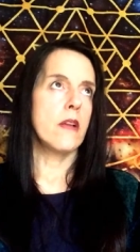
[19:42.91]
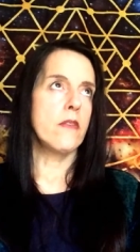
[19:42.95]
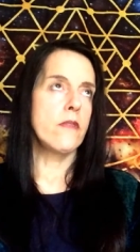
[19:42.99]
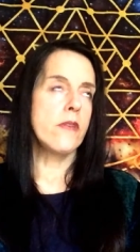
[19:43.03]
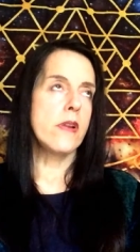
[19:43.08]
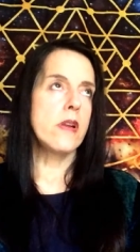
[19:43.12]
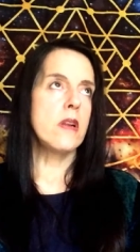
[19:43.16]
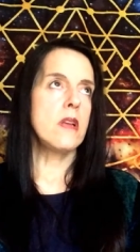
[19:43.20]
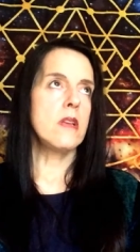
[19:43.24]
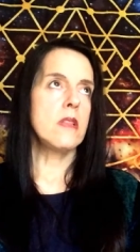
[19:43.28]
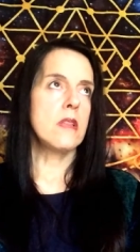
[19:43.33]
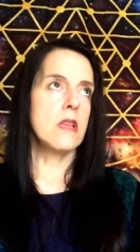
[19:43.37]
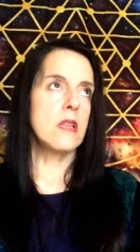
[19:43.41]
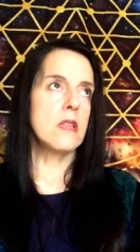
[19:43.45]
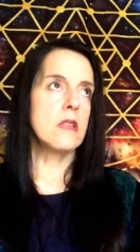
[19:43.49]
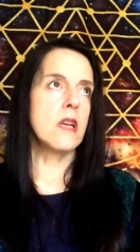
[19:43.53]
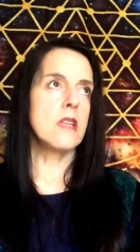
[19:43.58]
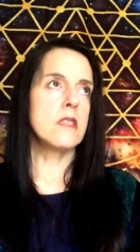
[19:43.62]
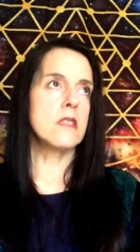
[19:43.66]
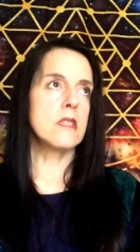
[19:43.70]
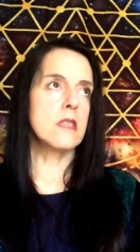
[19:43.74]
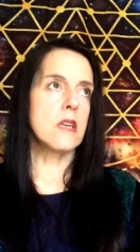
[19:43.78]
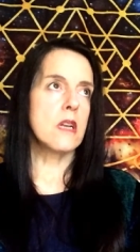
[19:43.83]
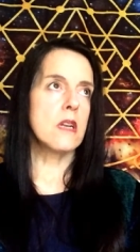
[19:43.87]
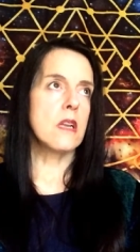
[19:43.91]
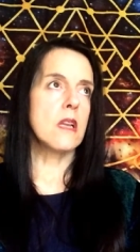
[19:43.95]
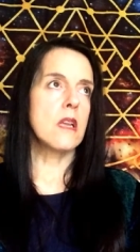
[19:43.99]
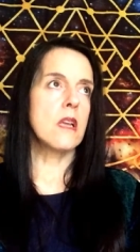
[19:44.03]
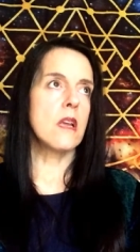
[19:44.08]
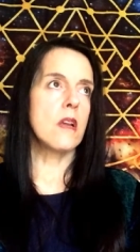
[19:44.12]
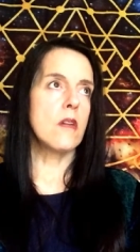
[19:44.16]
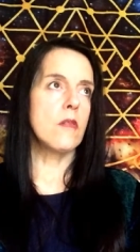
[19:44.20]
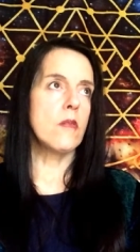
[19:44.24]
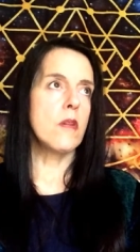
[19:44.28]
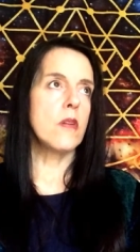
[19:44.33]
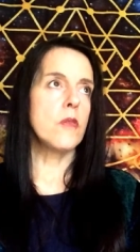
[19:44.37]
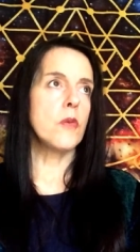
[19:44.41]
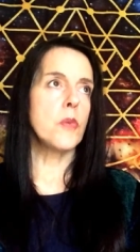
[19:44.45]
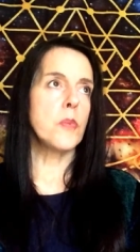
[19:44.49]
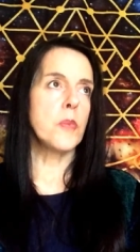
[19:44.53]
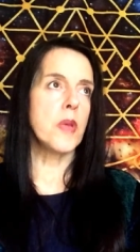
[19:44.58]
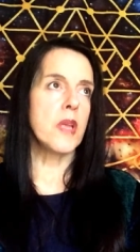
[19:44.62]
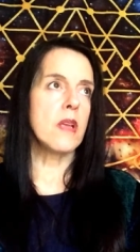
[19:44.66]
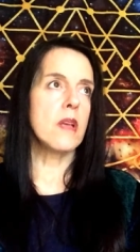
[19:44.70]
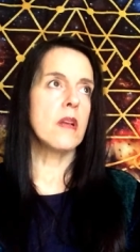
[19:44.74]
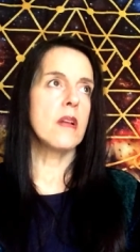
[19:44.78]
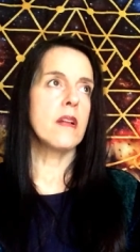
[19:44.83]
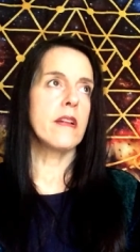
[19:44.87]
they really think that's going to get rid of
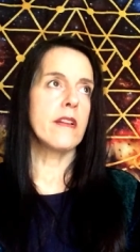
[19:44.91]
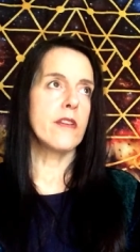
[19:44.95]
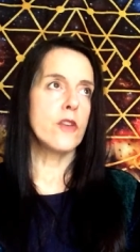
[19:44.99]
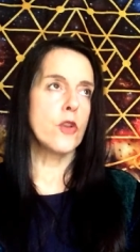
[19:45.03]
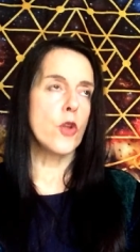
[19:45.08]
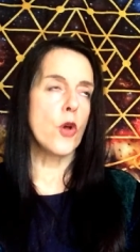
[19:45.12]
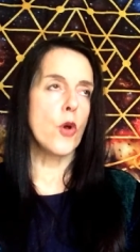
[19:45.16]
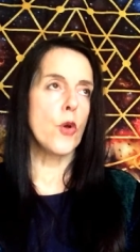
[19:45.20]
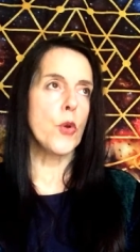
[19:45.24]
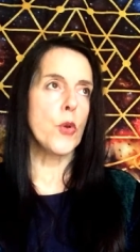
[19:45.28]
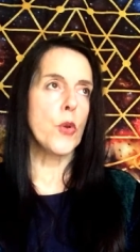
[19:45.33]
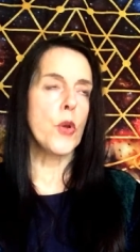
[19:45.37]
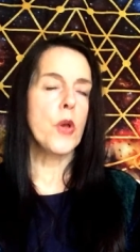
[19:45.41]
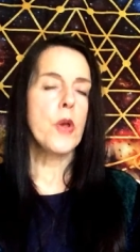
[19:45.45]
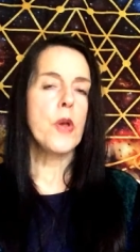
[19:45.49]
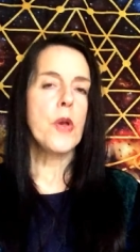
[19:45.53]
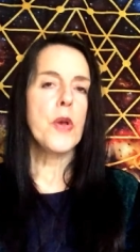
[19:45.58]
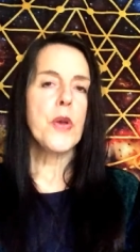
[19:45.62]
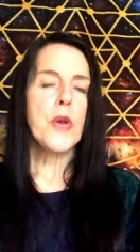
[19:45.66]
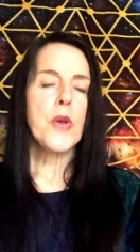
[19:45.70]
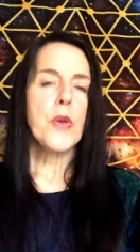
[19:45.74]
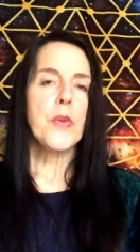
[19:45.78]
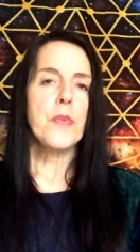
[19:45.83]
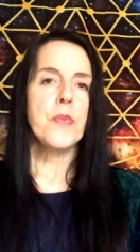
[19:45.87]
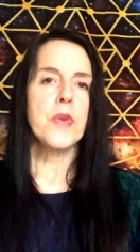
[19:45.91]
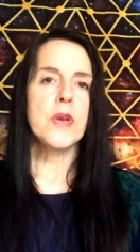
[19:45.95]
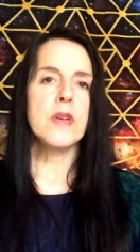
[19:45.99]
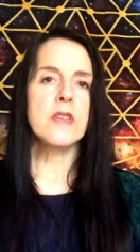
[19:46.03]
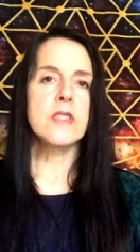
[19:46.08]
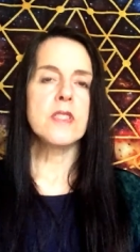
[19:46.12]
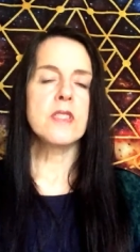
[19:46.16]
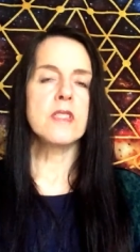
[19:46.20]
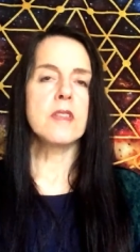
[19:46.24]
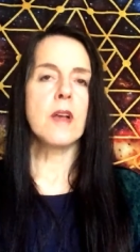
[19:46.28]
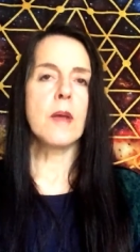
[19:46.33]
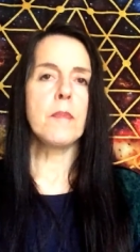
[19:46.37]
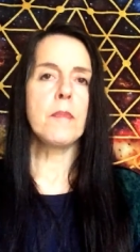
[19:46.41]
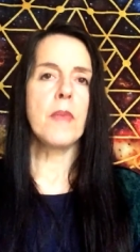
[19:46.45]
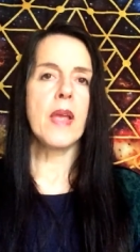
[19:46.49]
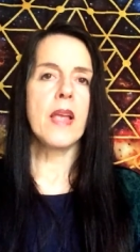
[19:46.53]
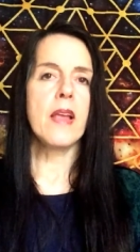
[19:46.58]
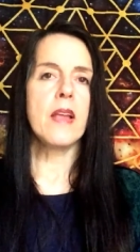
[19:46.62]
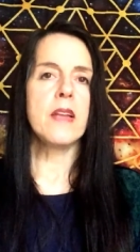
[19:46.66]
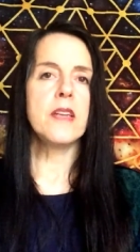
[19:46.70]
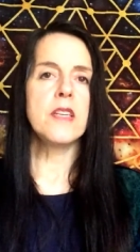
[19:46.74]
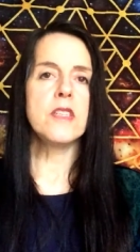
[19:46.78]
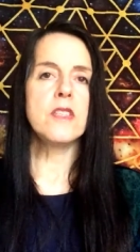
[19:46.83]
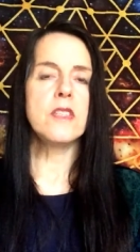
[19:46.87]
me. No, because some
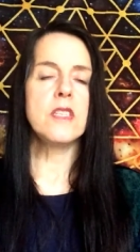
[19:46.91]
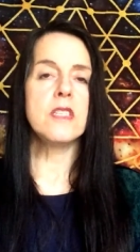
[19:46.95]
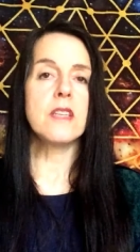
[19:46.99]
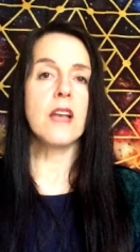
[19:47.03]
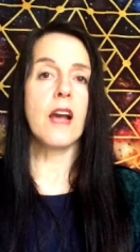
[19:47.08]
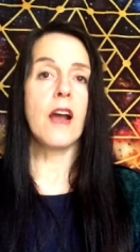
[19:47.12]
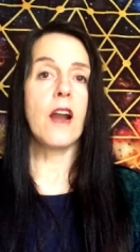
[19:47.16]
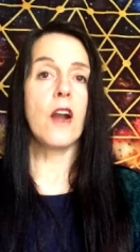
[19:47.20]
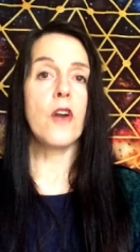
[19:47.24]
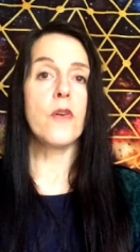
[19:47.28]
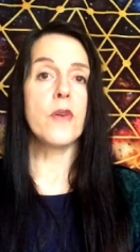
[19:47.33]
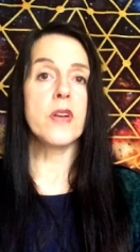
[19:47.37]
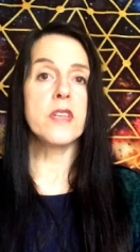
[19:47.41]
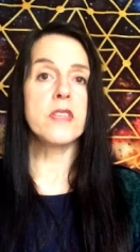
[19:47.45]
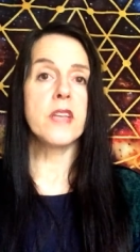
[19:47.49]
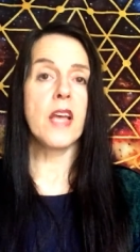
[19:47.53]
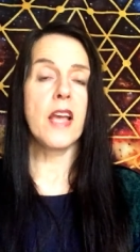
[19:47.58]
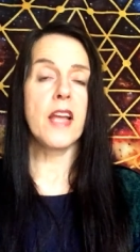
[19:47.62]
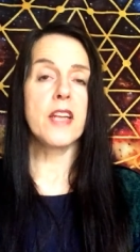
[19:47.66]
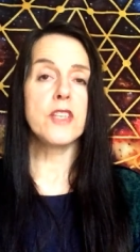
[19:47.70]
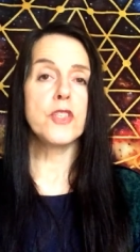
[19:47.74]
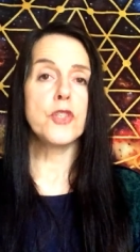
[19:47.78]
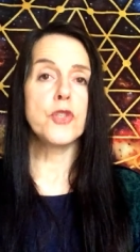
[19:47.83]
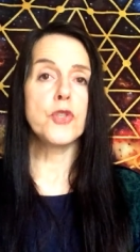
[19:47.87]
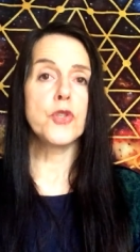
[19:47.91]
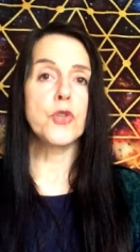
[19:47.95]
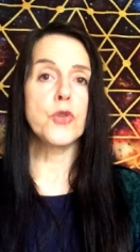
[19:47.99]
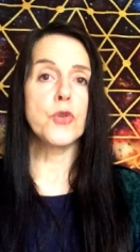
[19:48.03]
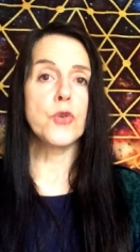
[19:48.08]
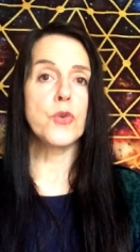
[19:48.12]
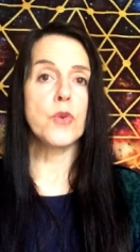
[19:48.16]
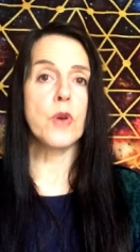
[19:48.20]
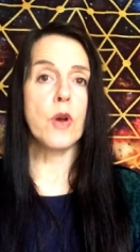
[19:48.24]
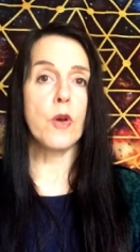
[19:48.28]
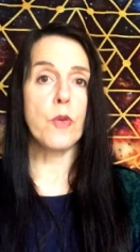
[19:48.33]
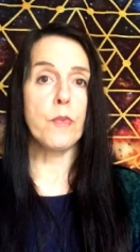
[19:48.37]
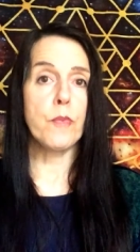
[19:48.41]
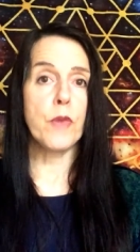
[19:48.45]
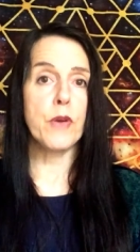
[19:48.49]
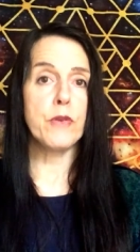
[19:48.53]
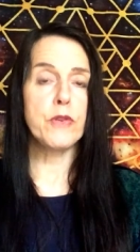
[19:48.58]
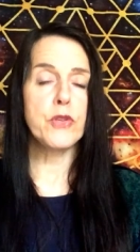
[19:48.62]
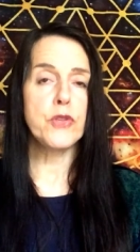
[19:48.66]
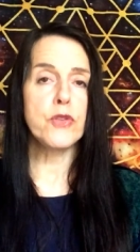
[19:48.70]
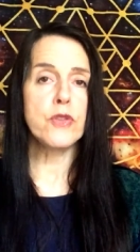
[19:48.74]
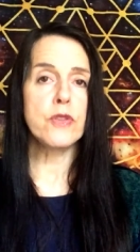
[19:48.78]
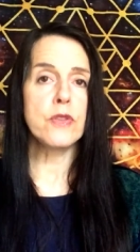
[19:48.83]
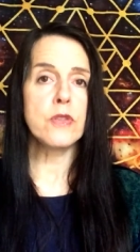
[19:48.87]
energies are attached to
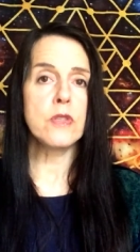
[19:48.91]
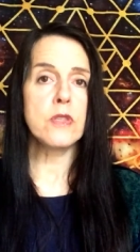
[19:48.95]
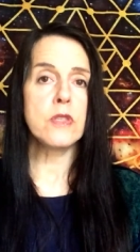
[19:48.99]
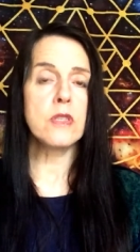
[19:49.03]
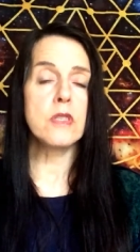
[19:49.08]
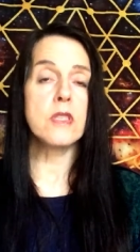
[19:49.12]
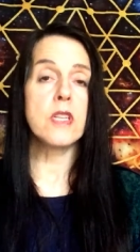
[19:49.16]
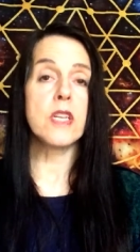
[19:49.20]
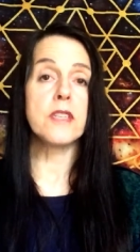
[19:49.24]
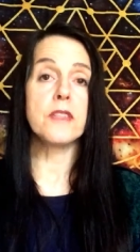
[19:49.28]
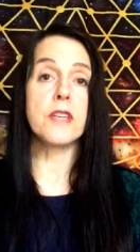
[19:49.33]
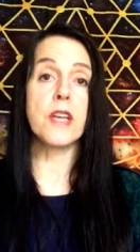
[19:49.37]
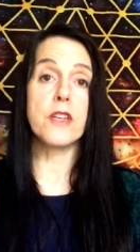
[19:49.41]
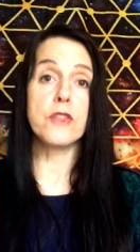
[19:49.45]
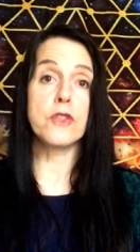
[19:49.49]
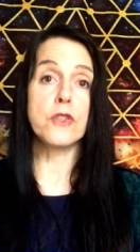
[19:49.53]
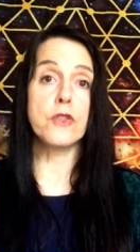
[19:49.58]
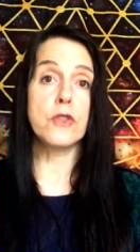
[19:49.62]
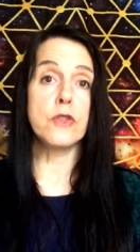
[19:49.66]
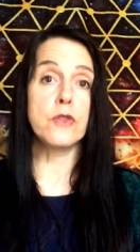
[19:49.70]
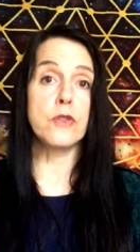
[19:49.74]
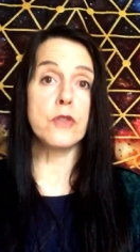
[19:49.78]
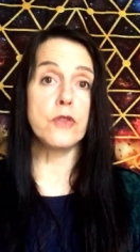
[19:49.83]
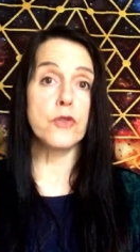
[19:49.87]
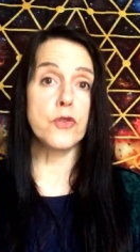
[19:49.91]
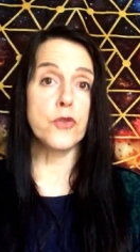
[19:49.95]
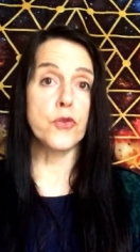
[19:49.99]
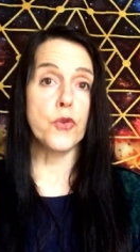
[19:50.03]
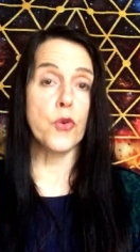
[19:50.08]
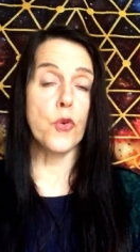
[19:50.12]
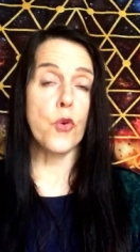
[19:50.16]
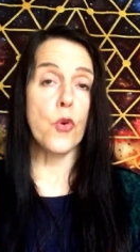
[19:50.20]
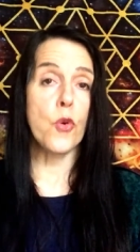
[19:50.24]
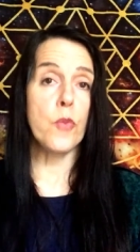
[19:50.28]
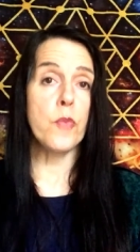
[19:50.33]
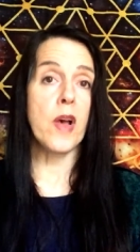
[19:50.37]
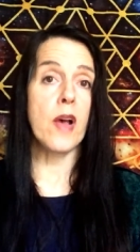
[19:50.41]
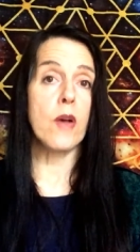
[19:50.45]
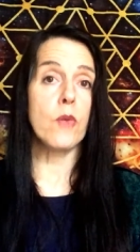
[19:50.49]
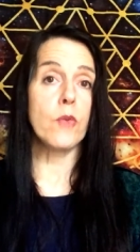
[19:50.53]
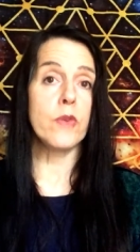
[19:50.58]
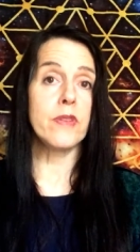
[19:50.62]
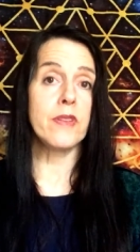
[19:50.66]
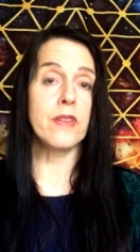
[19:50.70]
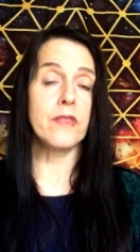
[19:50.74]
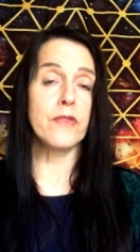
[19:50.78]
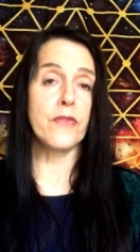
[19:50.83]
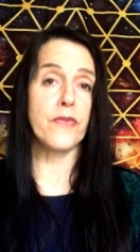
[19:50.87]
emotions, they're attached to the trauma
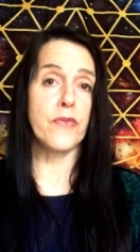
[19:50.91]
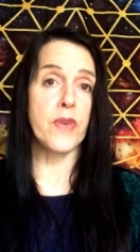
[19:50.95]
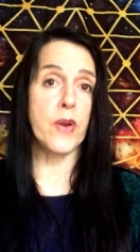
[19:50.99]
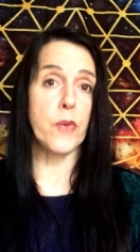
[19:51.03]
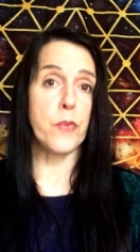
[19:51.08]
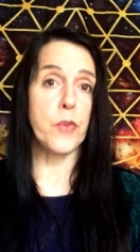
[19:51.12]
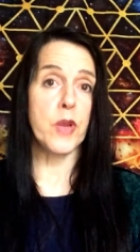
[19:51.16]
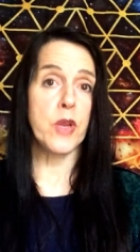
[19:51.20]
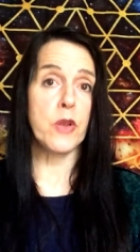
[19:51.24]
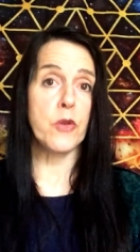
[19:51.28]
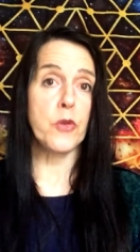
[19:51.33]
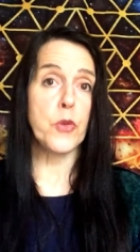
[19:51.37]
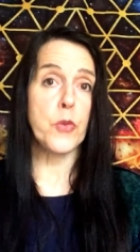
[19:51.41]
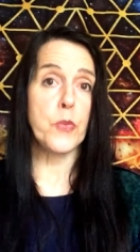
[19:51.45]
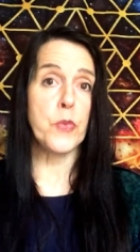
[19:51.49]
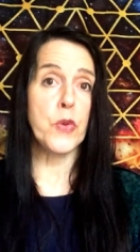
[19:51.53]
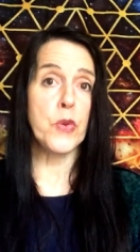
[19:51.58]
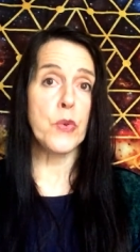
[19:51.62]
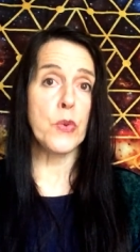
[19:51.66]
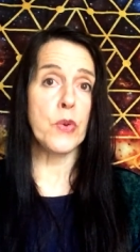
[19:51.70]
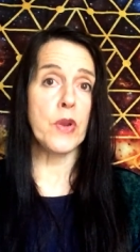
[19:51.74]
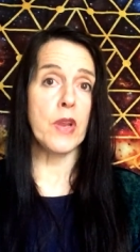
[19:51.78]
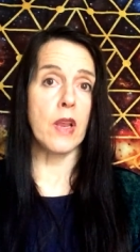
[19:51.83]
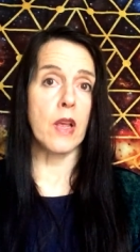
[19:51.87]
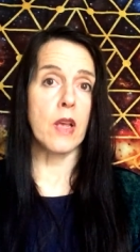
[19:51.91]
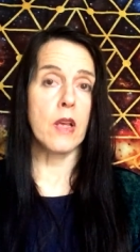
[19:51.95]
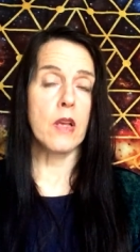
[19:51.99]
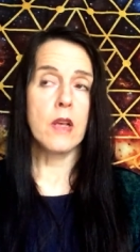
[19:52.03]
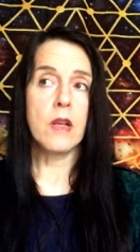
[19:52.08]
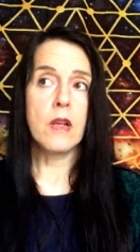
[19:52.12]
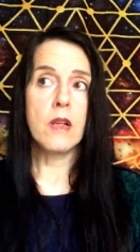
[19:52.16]
within the fabric of the building.